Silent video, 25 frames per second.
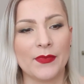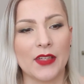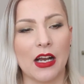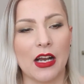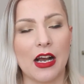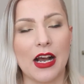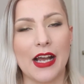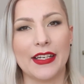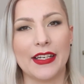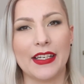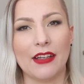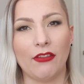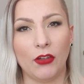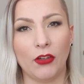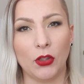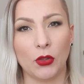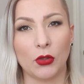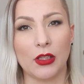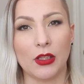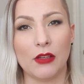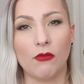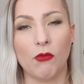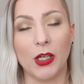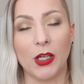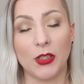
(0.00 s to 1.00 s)
I
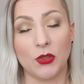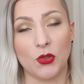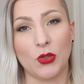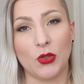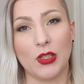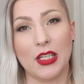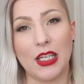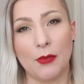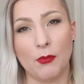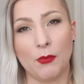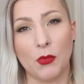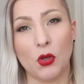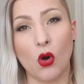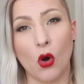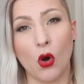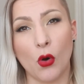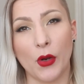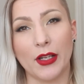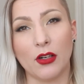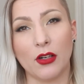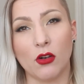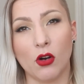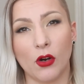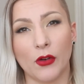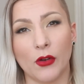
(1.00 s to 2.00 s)
definitely want to keep
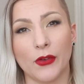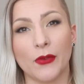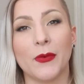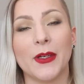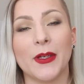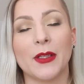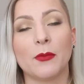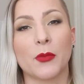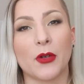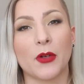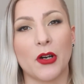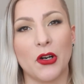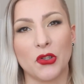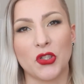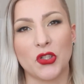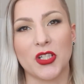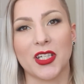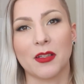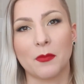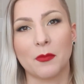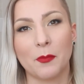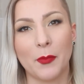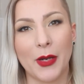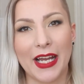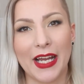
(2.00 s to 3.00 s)
going on with
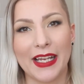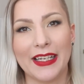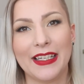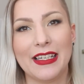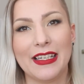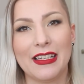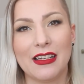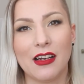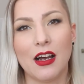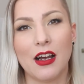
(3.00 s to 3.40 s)
project panning.